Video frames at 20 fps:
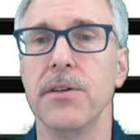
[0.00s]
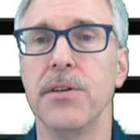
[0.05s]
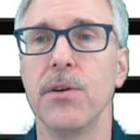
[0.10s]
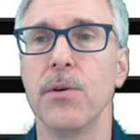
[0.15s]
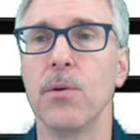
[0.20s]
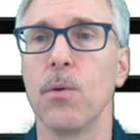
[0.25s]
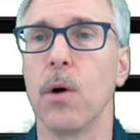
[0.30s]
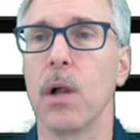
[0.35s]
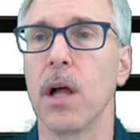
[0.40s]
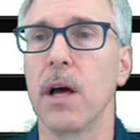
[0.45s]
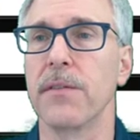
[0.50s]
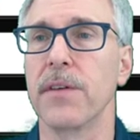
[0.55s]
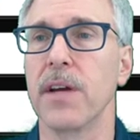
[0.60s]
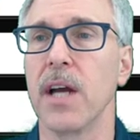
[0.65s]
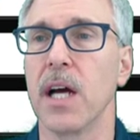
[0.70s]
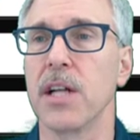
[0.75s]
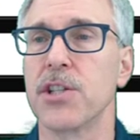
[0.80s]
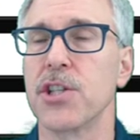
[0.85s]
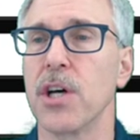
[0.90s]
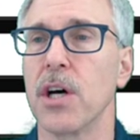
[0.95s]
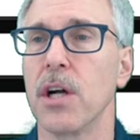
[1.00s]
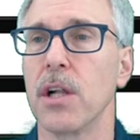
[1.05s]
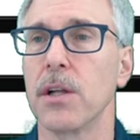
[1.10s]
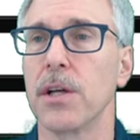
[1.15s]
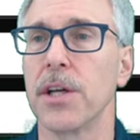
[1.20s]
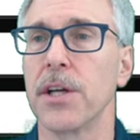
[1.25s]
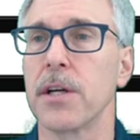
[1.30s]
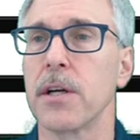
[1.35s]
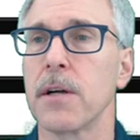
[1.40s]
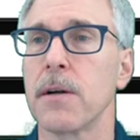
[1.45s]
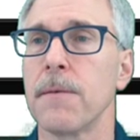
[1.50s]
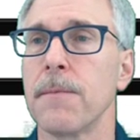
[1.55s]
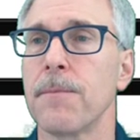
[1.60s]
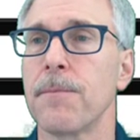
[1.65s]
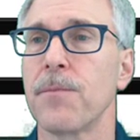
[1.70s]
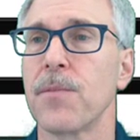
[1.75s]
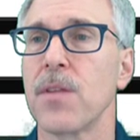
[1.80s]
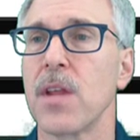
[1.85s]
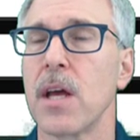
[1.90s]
to do while I've got you all here,